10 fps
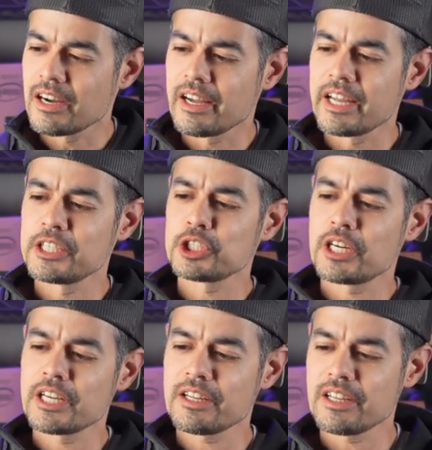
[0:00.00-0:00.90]
edge
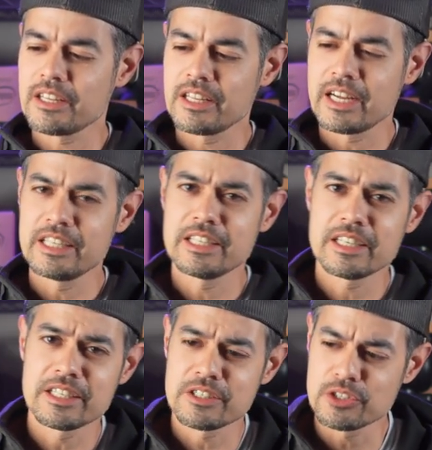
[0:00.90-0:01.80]
on it, and the idea
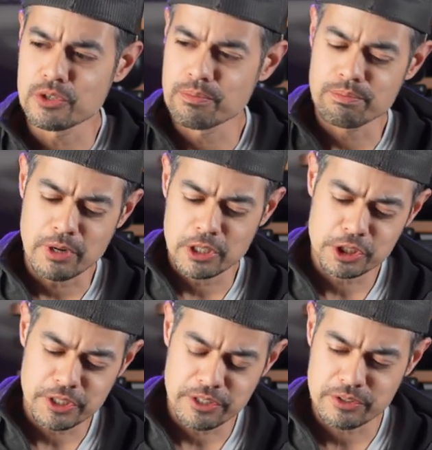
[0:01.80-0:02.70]
is you
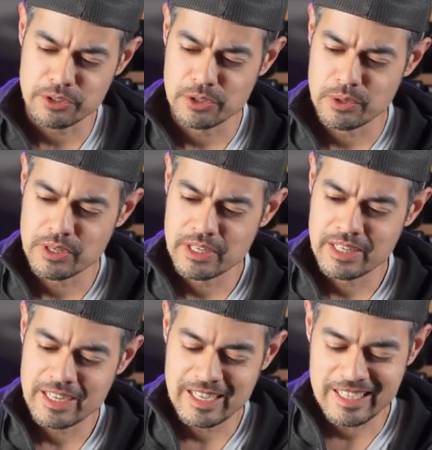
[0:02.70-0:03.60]
puncture it through,
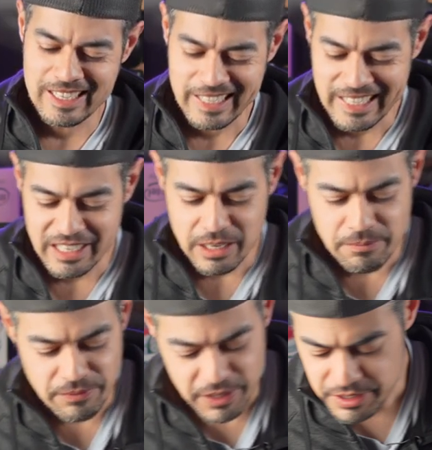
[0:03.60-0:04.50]
clean it
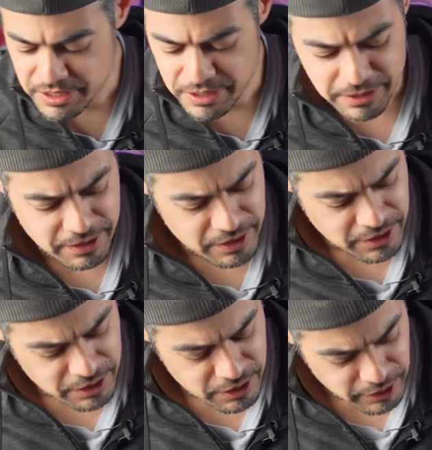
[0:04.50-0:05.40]
up first.
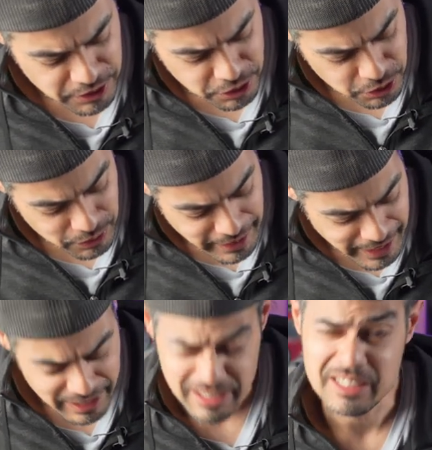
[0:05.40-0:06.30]
So let's do
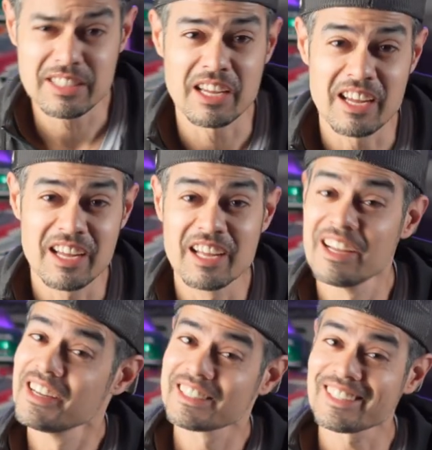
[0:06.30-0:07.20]
that.
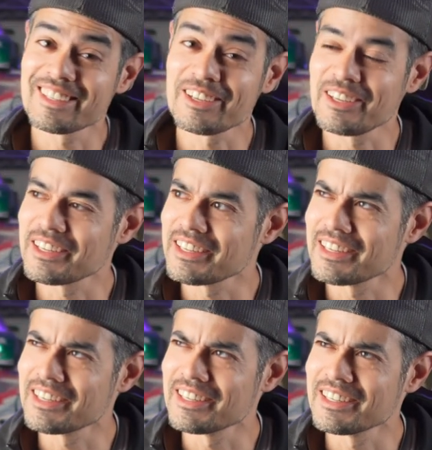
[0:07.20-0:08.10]
It's a
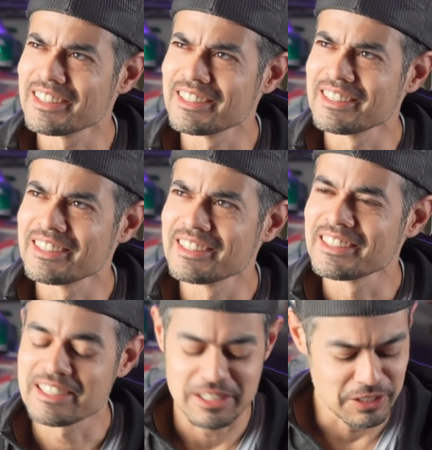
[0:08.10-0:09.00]

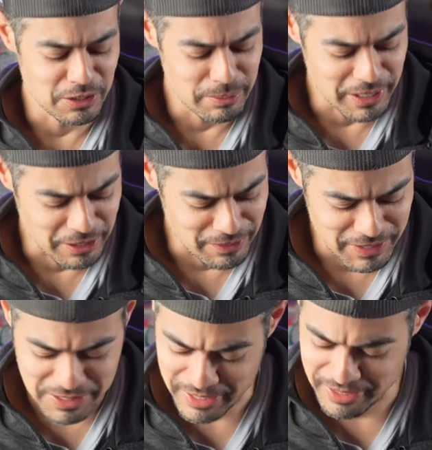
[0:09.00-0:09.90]
little bit
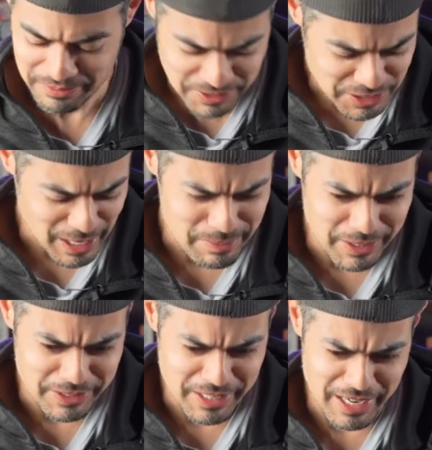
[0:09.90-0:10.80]
nervous, like stabbing
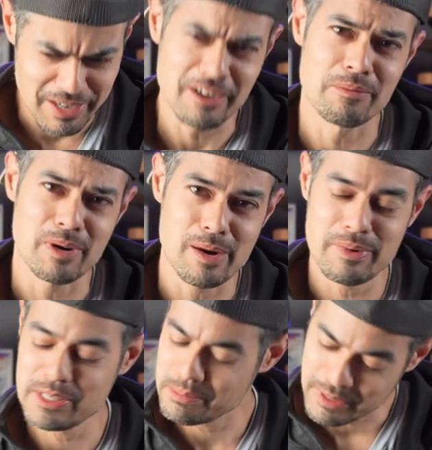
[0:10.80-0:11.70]
your tire on
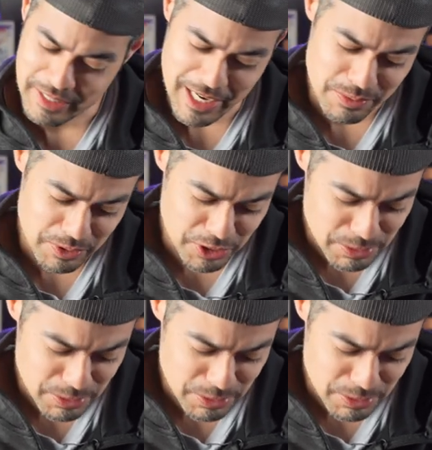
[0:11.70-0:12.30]
purpose, but that's what you're